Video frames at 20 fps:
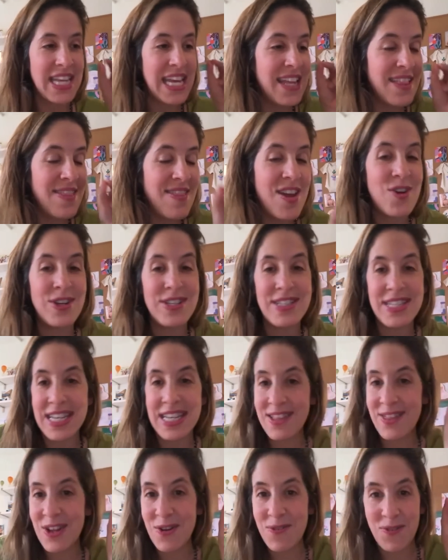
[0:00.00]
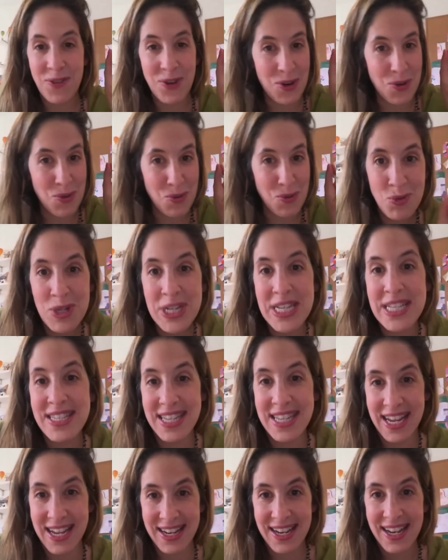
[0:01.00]
in there, it's in there for a
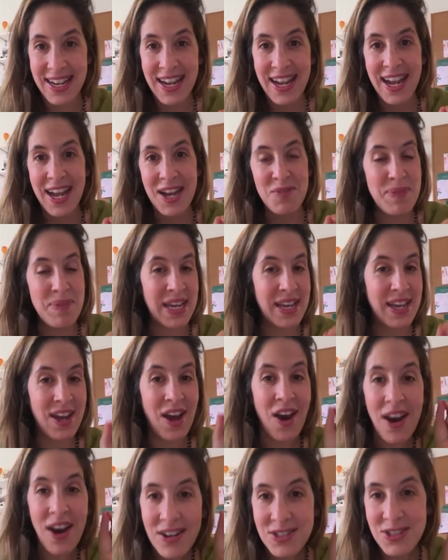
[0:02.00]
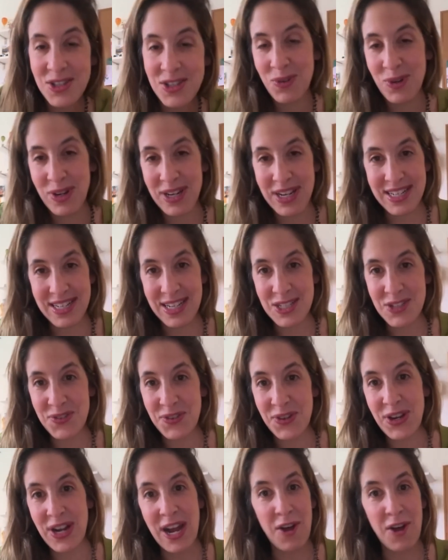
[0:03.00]
reason, because of what it does for
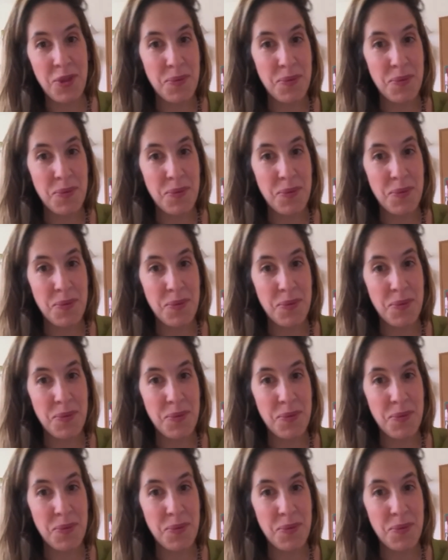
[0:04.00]
your health,